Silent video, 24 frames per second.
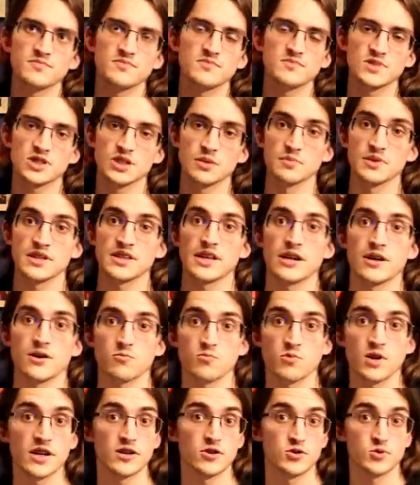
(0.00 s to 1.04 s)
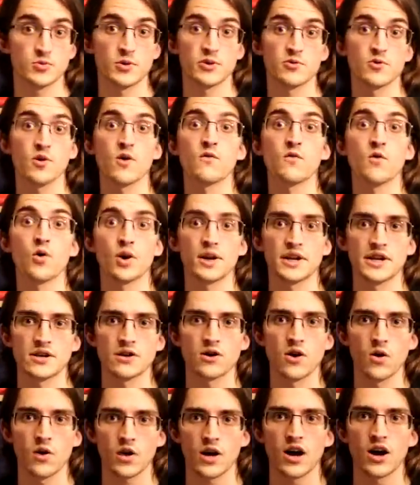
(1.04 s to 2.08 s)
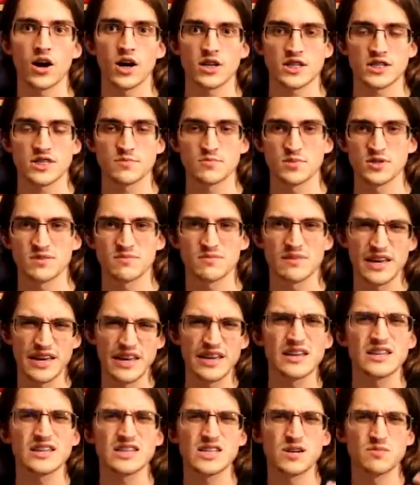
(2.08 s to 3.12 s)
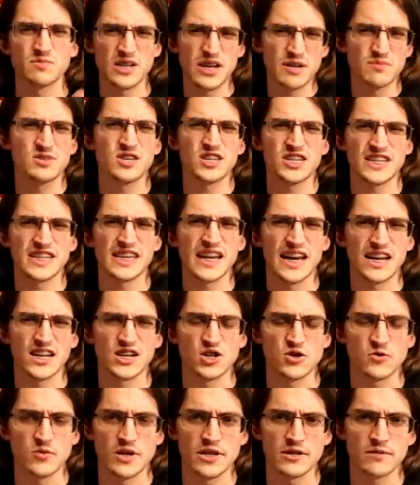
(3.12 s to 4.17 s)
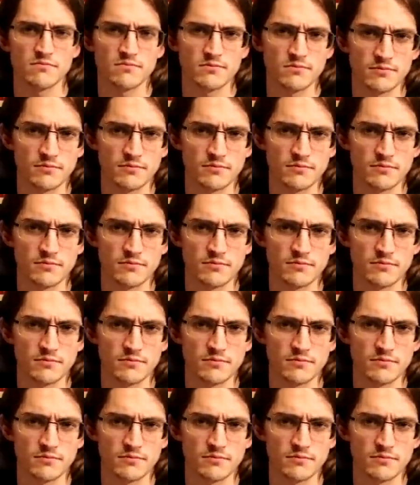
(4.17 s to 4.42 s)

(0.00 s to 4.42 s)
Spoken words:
something that writers want to avoid at all costs, but sometimes you just gotta do it.